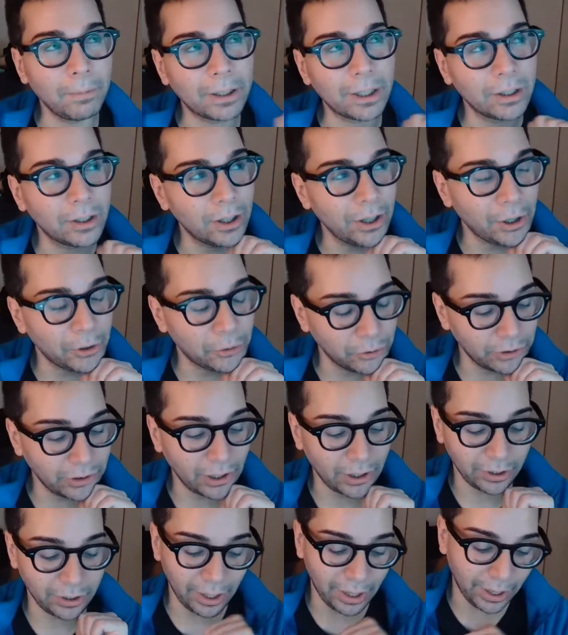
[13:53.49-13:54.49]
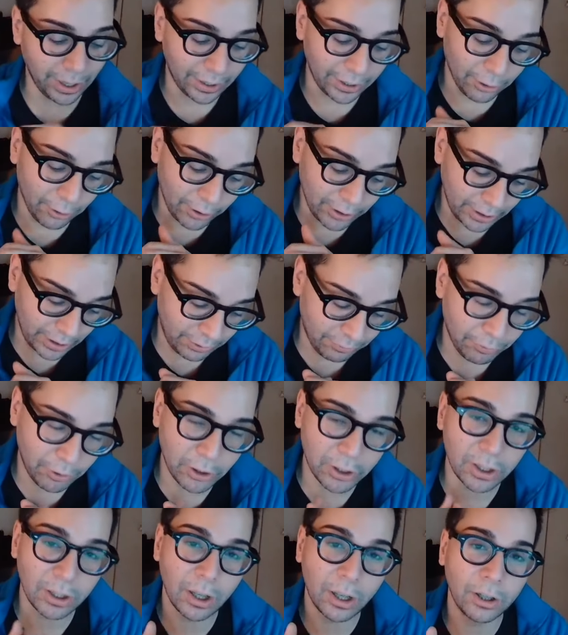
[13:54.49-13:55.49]
It's such an interesting thing. And there is need for you
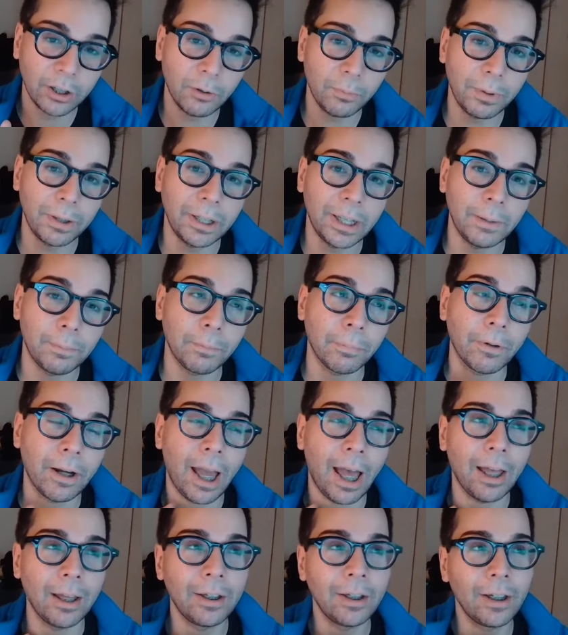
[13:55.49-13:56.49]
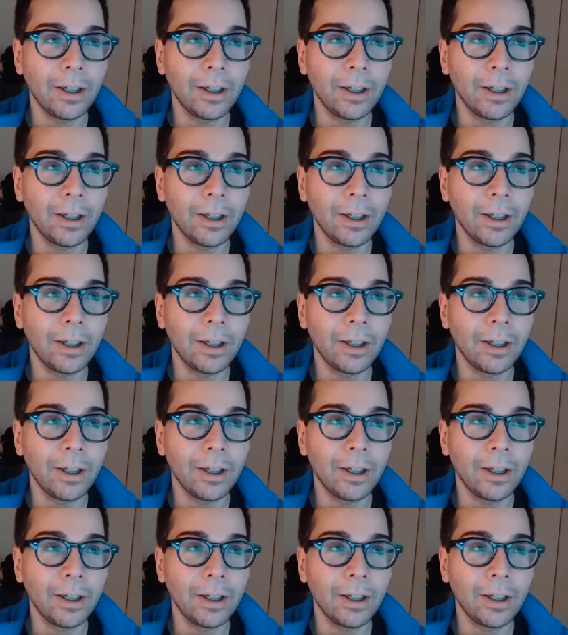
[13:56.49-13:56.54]
to look a little bit deeper at